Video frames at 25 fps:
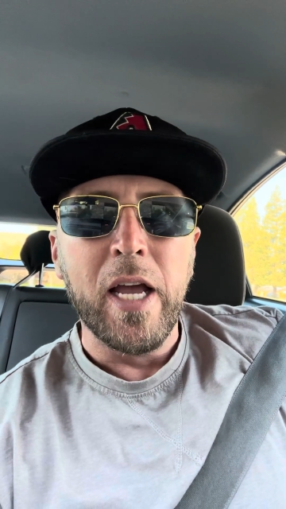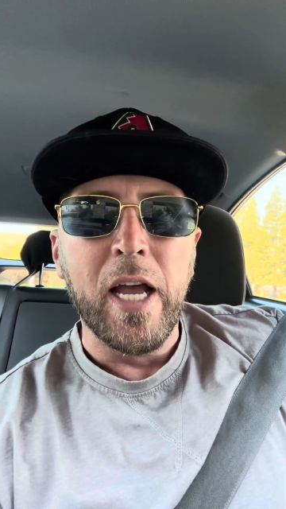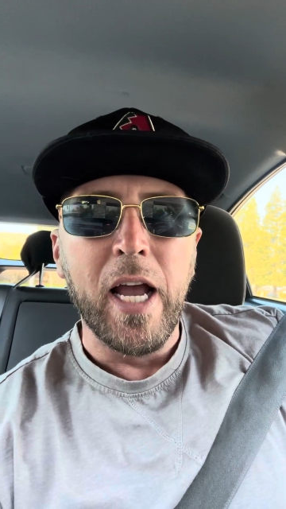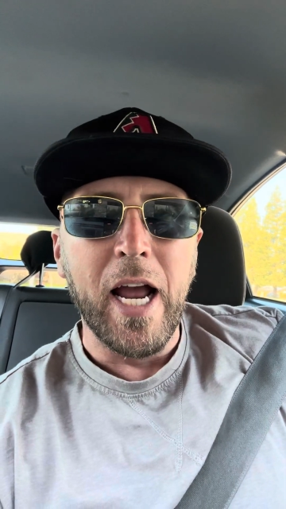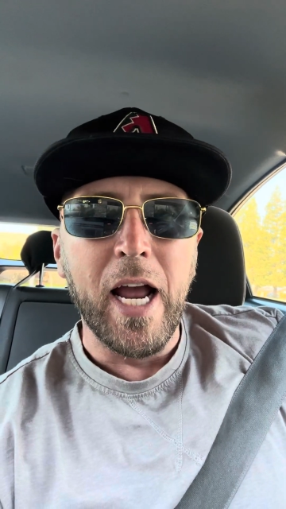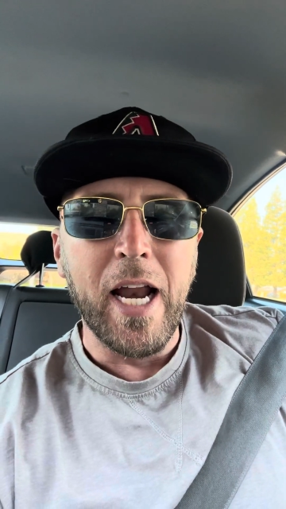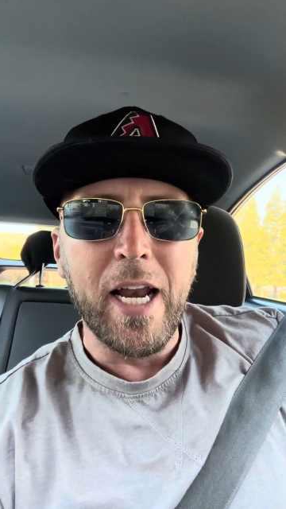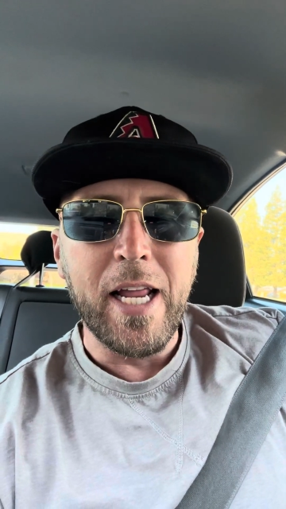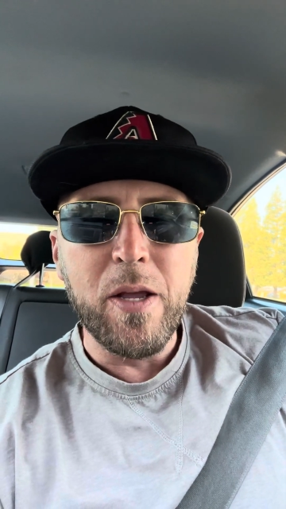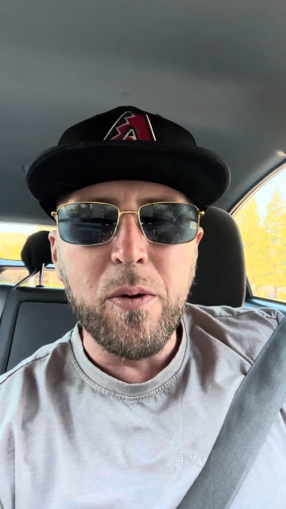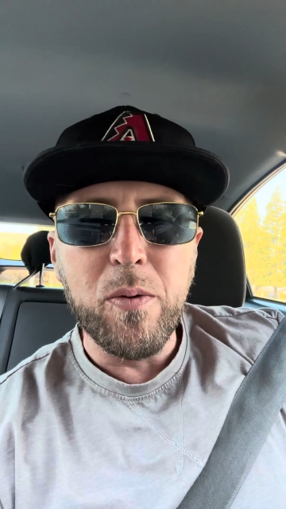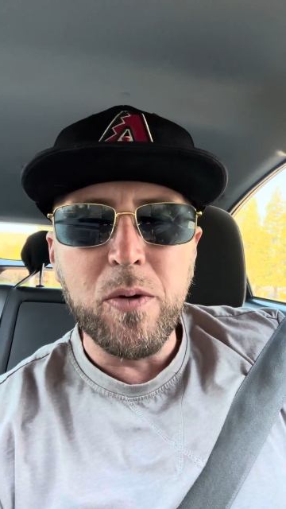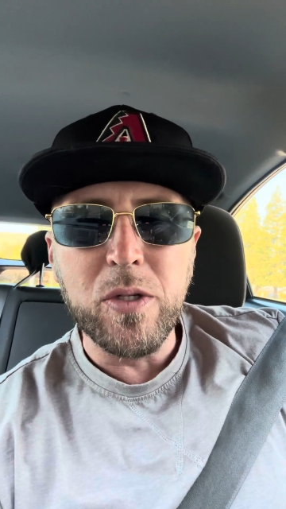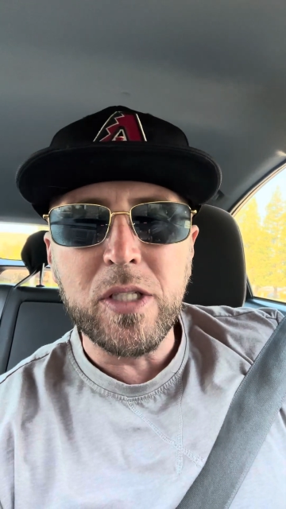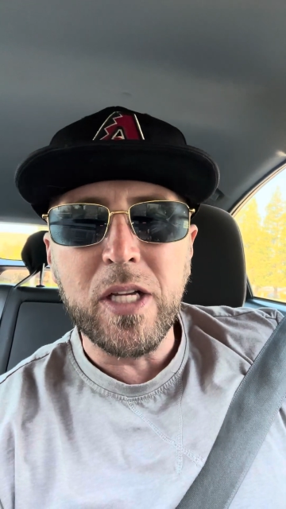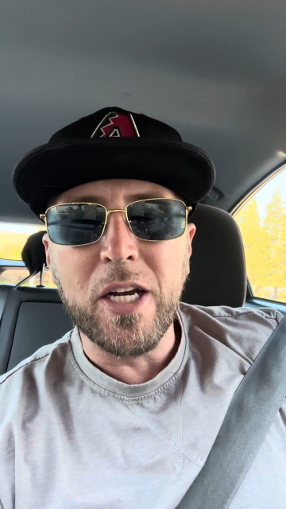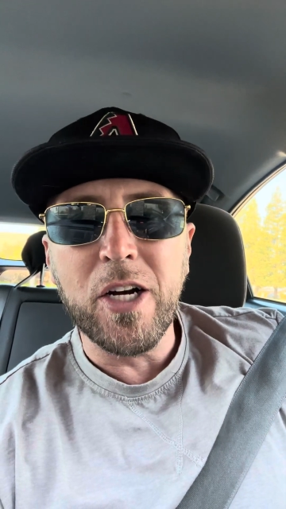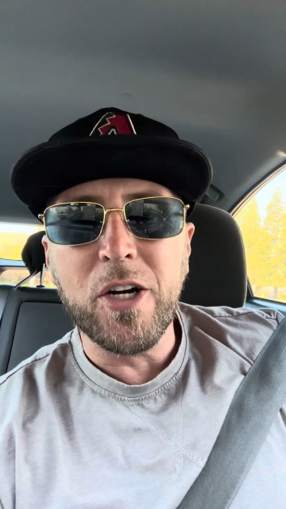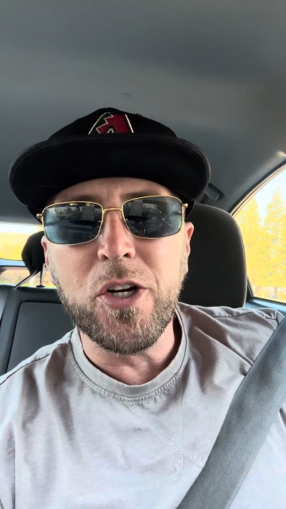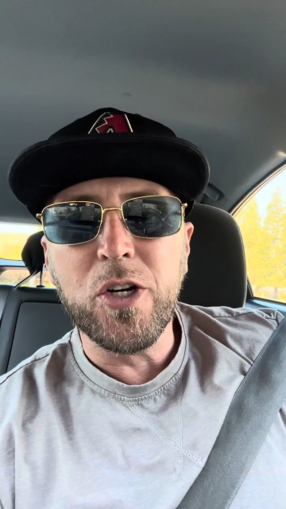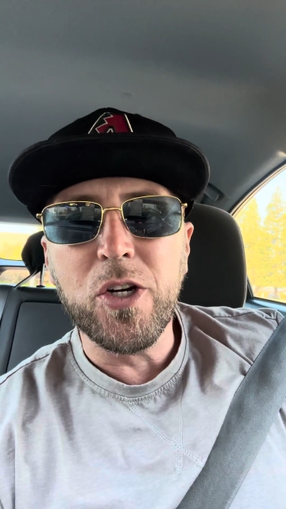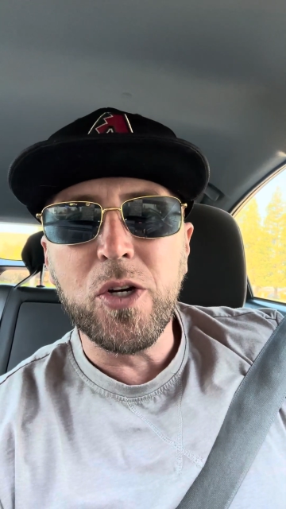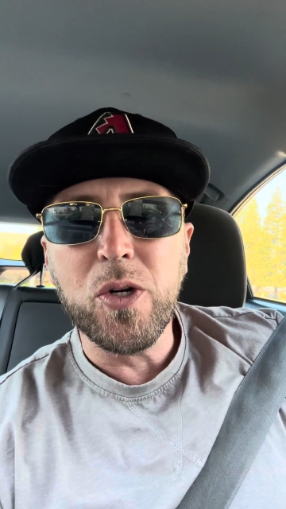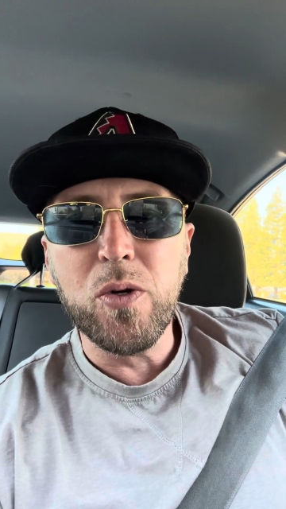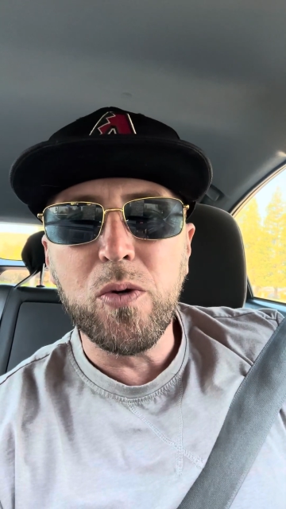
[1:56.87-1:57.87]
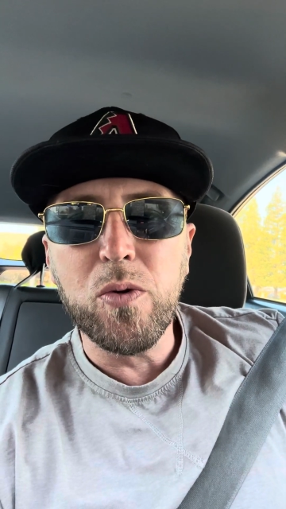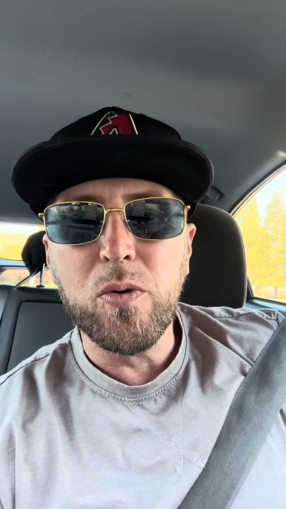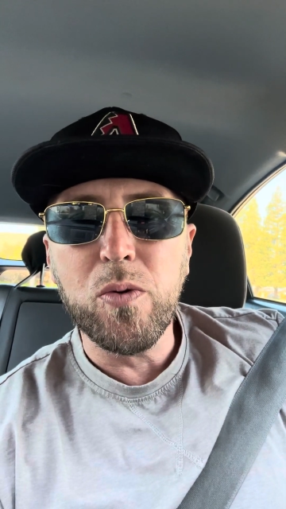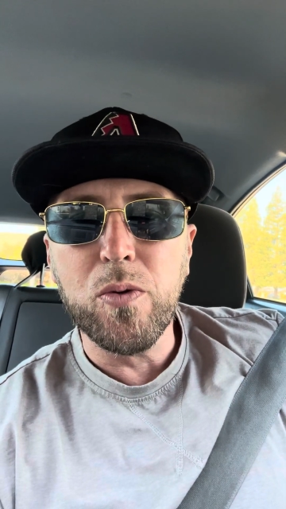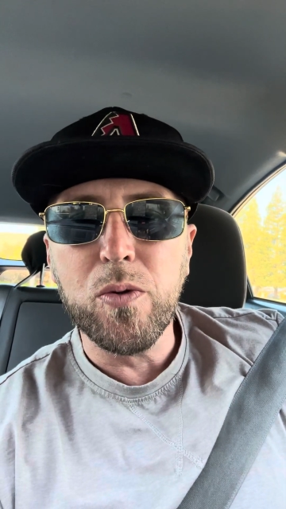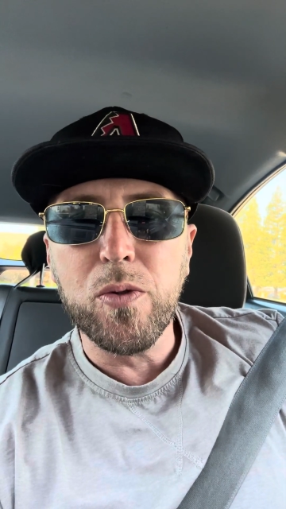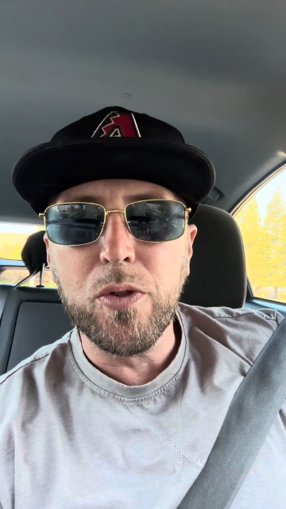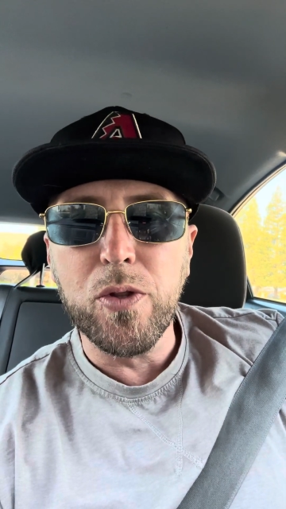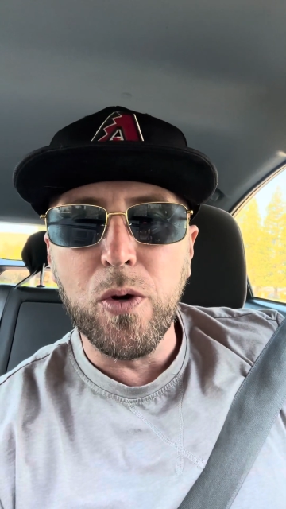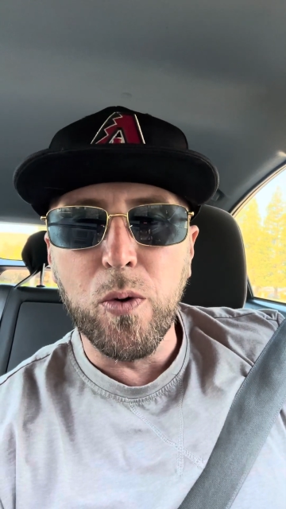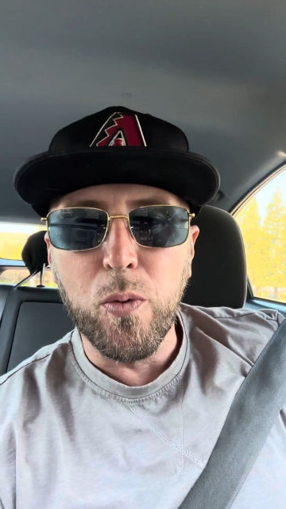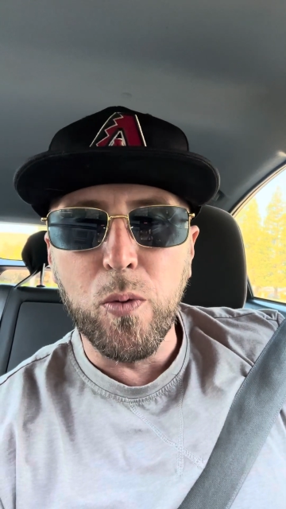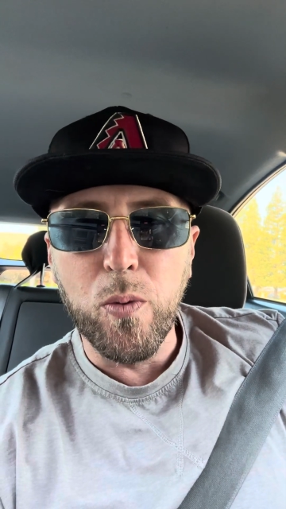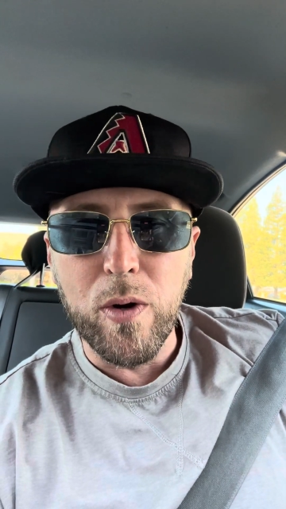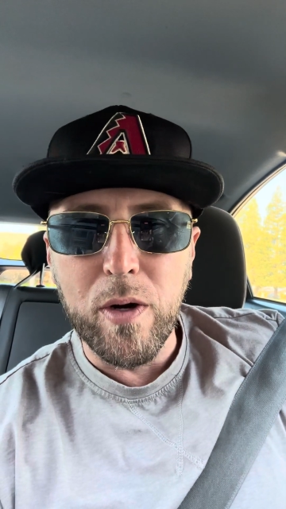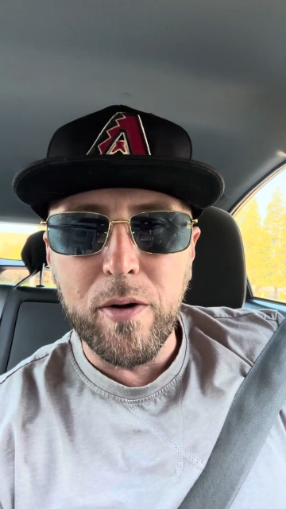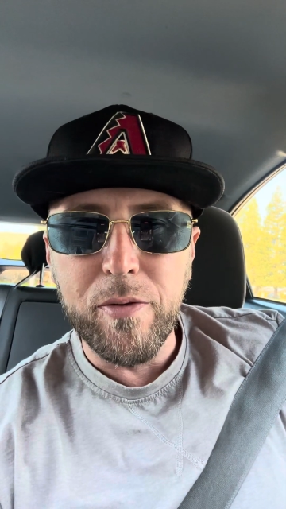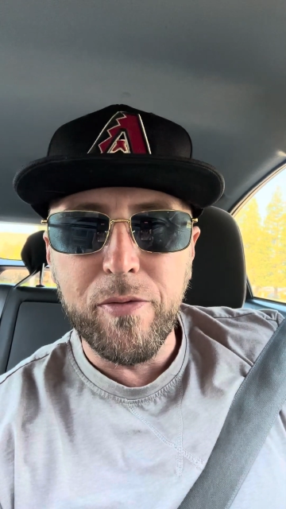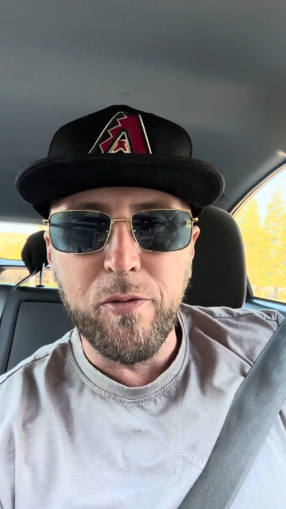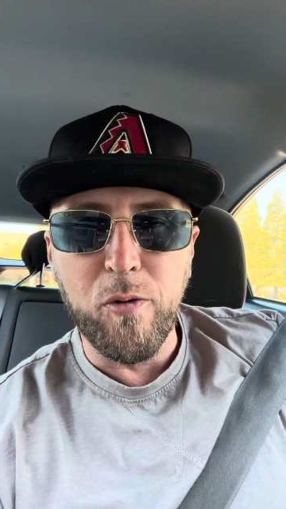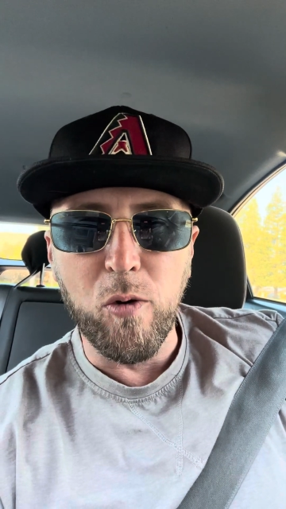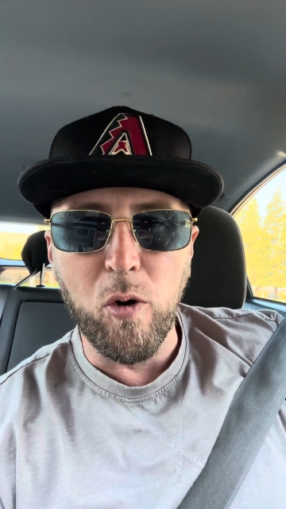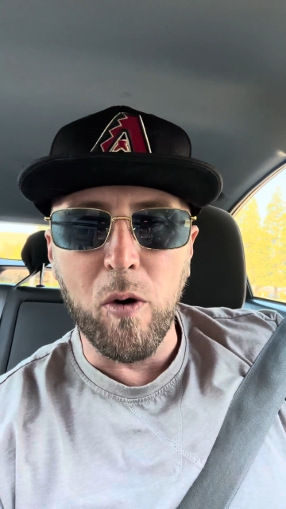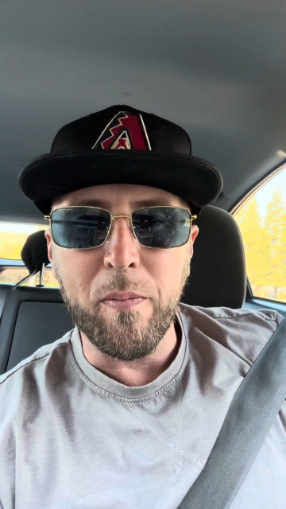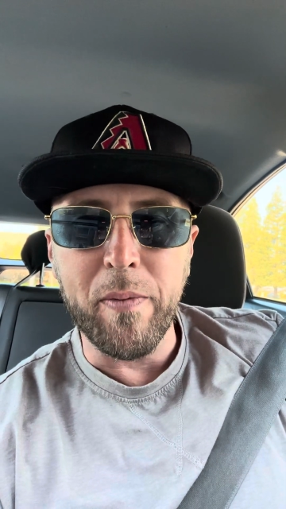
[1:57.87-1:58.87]
And he was going to do the roof
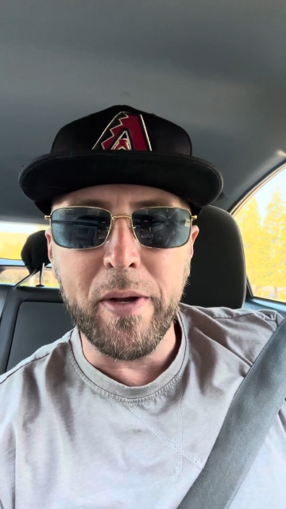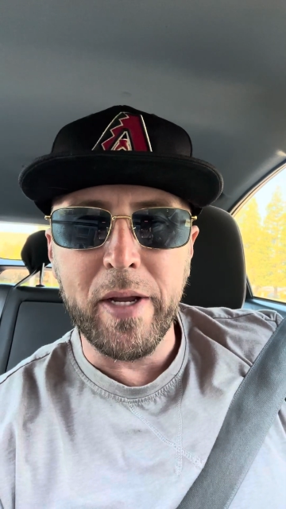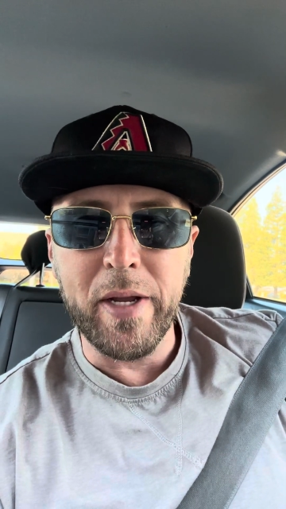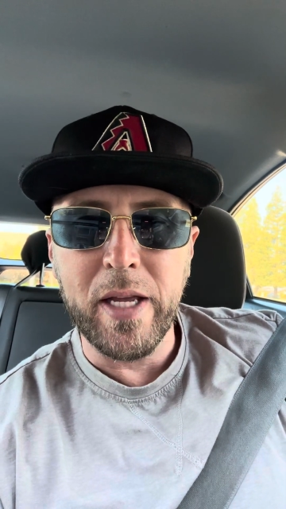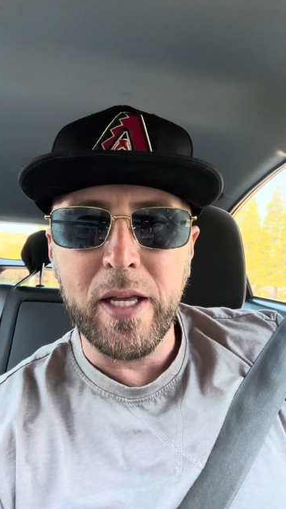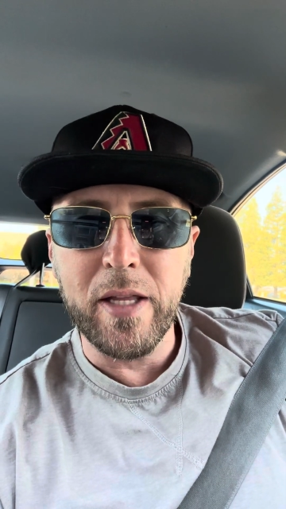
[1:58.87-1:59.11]
for me.